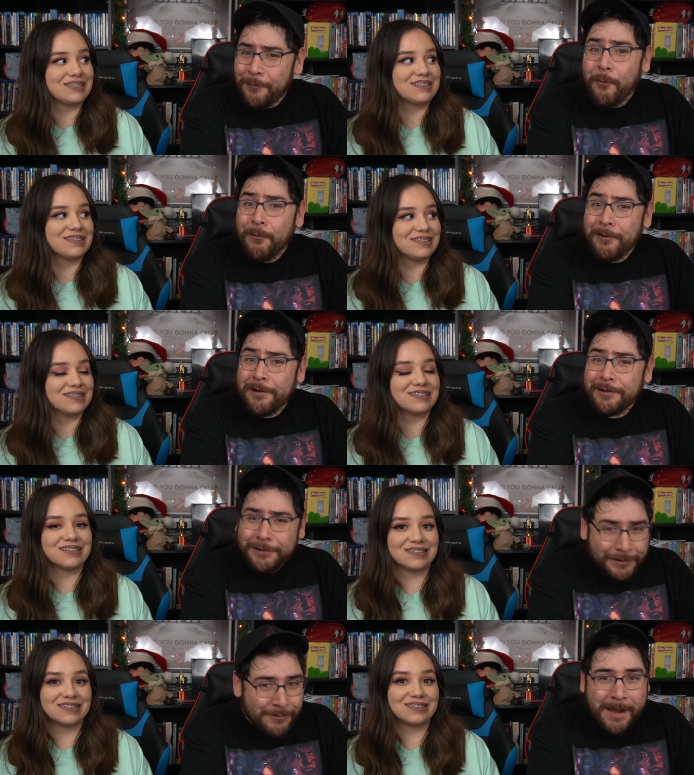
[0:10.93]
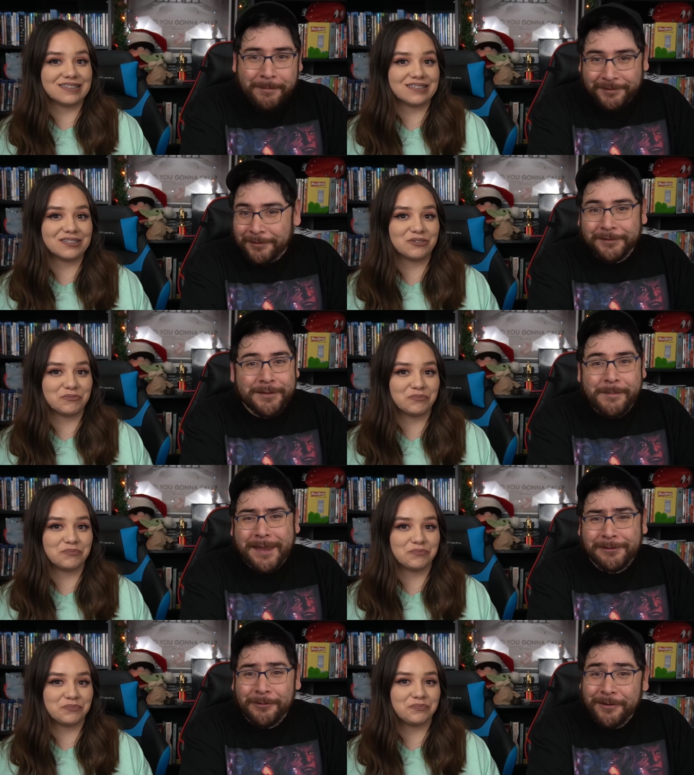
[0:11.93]
Speaker 1: for new episodes of The
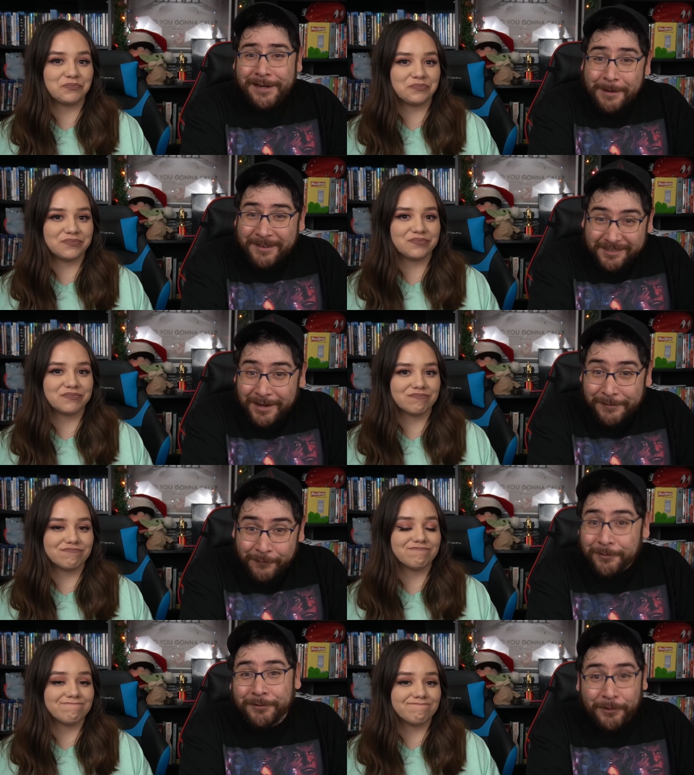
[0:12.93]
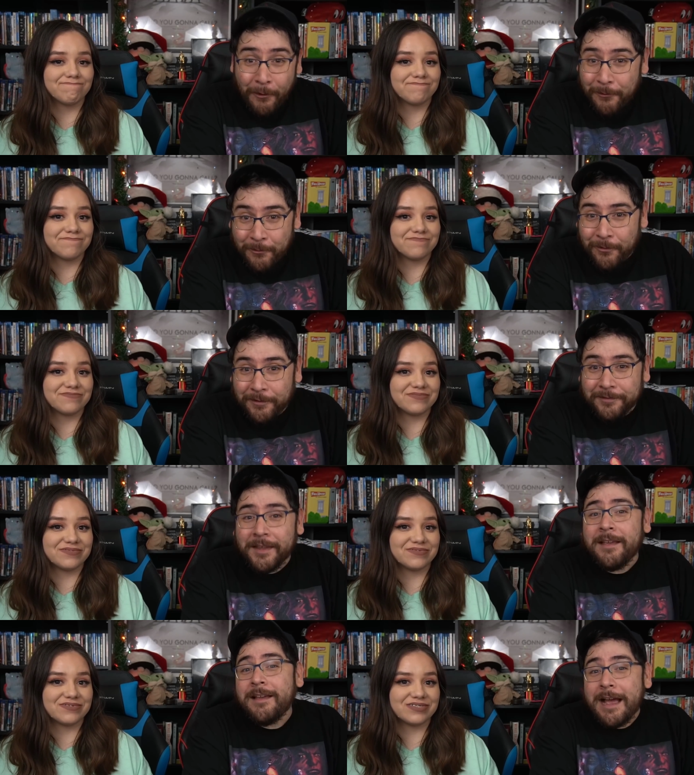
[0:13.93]
Mandalorian. I'm excited for Star Wars.
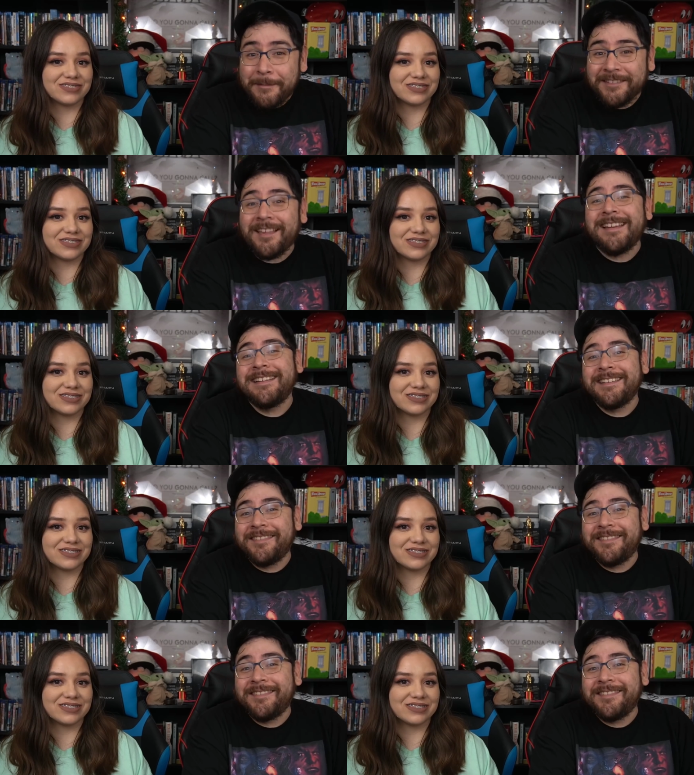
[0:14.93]
I'm excited to